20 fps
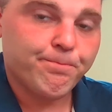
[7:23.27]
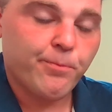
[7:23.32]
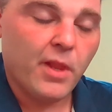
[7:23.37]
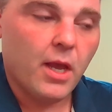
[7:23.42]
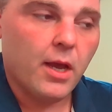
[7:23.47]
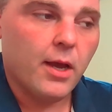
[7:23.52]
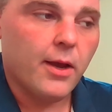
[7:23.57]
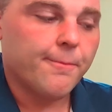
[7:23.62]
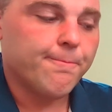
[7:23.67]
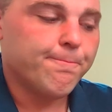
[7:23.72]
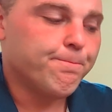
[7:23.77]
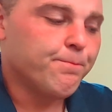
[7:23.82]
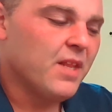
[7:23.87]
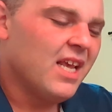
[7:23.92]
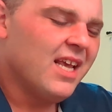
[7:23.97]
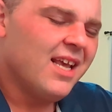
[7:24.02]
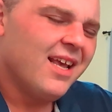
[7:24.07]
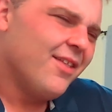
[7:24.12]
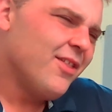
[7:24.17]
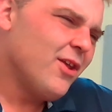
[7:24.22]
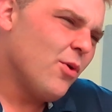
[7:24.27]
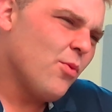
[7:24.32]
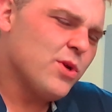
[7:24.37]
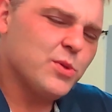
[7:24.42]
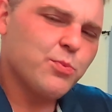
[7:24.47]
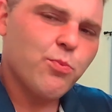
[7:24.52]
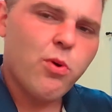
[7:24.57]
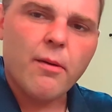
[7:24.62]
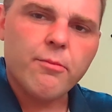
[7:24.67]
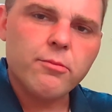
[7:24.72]
There
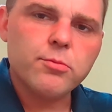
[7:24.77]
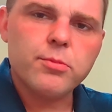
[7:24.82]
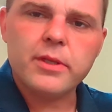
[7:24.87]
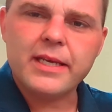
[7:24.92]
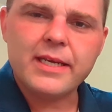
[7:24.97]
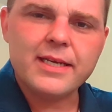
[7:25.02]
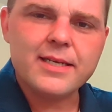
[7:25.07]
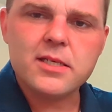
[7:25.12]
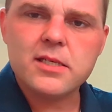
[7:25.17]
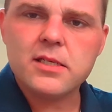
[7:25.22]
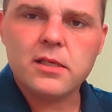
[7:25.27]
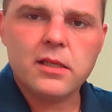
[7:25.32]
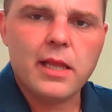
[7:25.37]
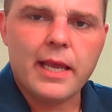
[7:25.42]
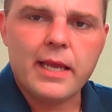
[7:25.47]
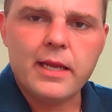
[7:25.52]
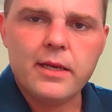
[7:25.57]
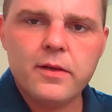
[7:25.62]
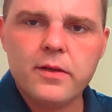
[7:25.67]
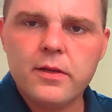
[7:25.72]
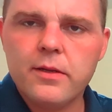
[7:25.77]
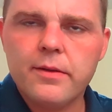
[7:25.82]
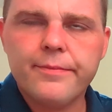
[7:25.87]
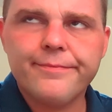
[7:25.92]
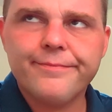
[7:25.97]
was probably a slight